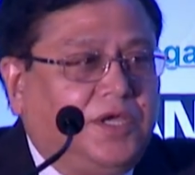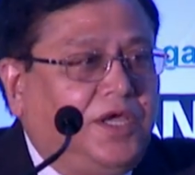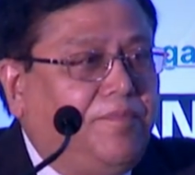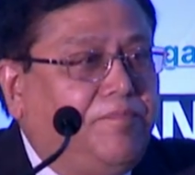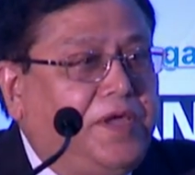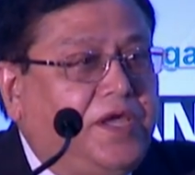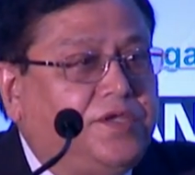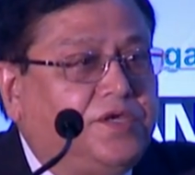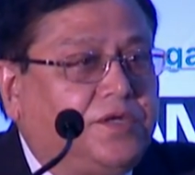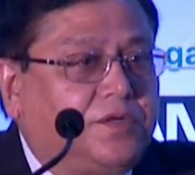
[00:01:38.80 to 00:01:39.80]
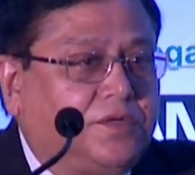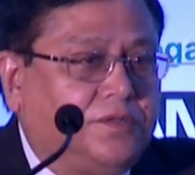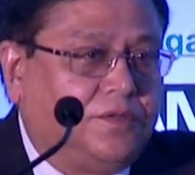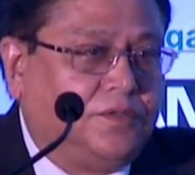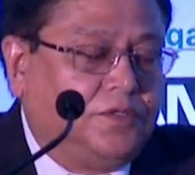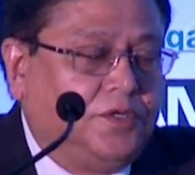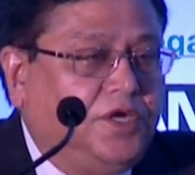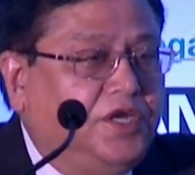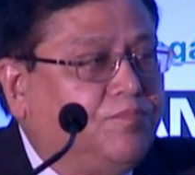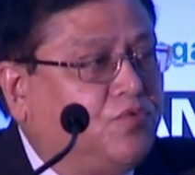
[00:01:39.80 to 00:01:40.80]
a major
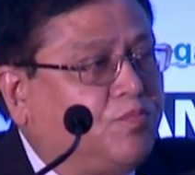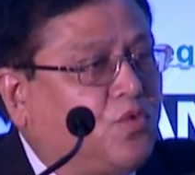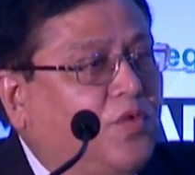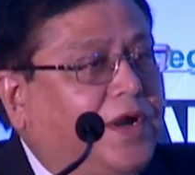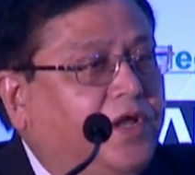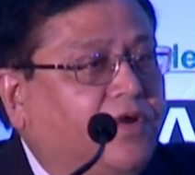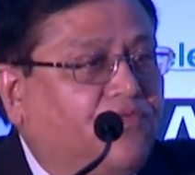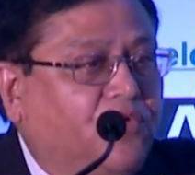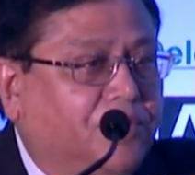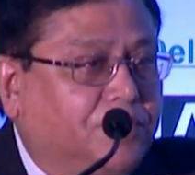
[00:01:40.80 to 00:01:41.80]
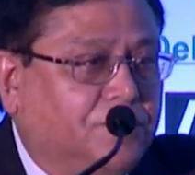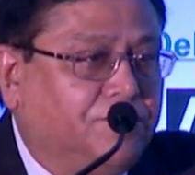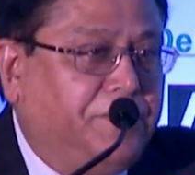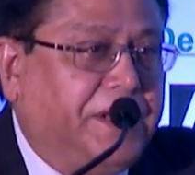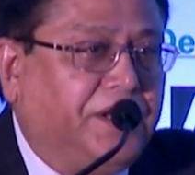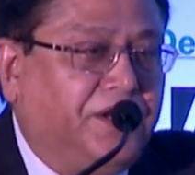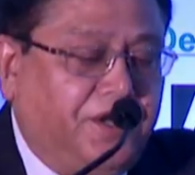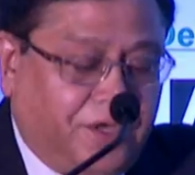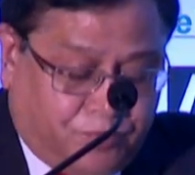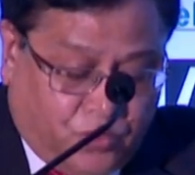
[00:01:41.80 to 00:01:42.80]
input provider for Make in
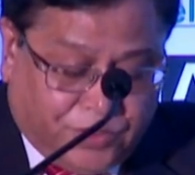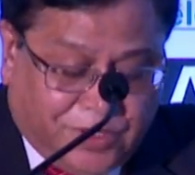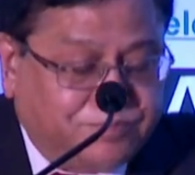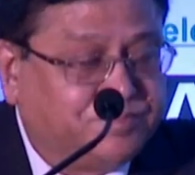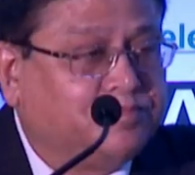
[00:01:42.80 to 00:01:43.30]
India program,